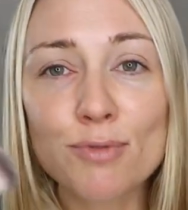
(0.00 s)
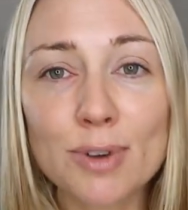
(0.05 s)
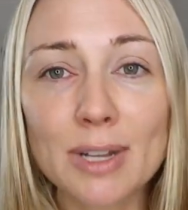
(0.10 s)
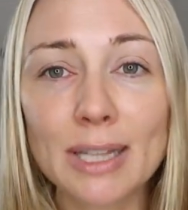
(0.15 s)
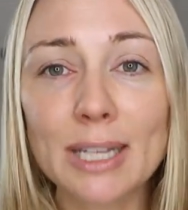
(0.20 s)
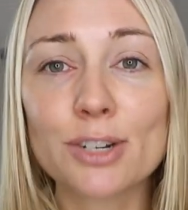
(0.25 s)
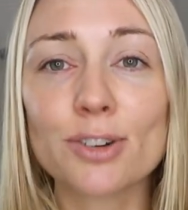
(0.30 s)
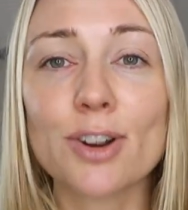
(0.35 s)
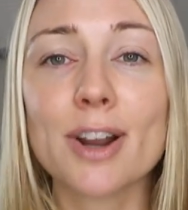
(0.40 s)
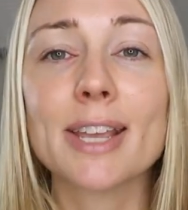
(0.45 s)

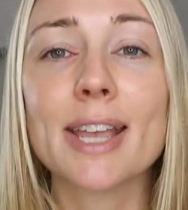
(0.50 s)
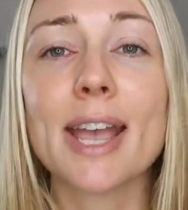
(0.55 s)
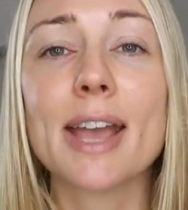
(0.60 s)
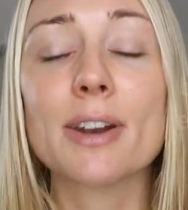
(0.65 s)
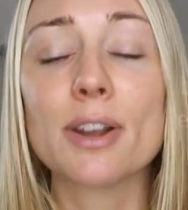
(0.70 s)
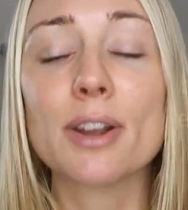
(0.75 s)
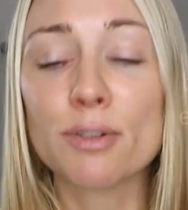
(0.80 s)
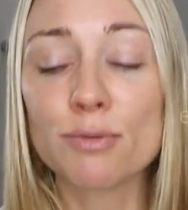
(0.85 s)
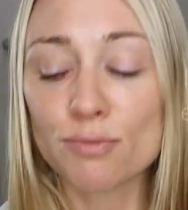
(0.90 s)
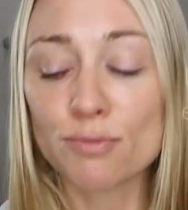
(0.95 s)
really trying to
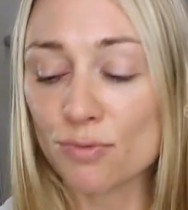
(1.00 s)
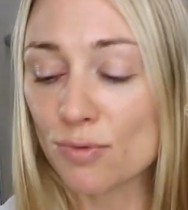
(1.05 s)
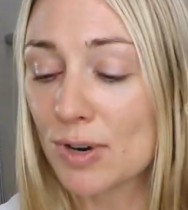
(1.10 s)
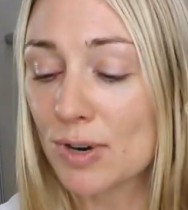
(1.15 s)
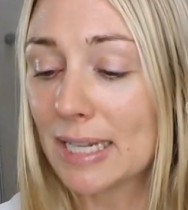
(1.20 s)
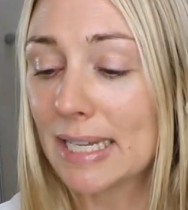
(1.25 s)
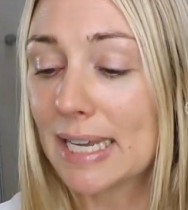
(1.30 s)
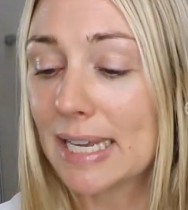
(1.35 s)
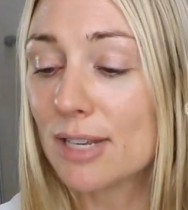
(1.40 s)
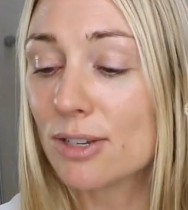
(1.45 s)
get a
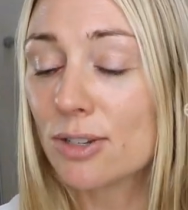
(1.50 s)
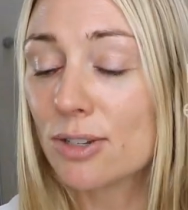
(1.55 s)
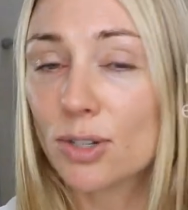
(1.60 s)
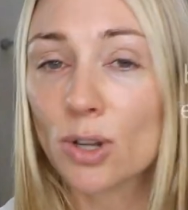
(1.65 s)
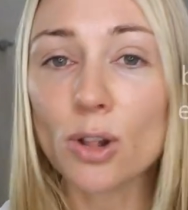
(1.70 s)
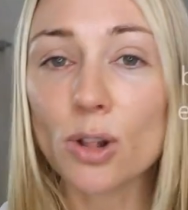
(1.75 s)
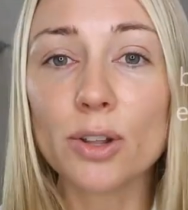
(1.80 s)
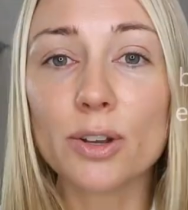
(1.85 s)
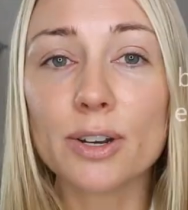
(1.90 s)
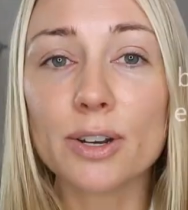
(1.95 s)
really
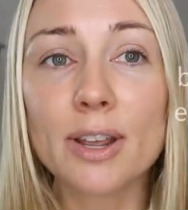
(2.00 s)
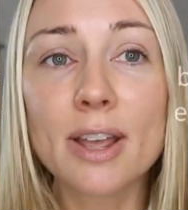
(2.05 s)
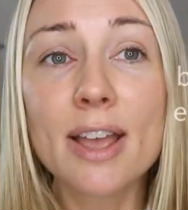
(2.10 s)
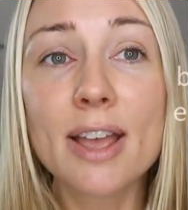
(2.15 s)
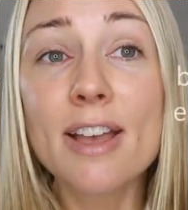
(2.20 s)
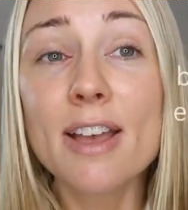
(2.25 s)
solid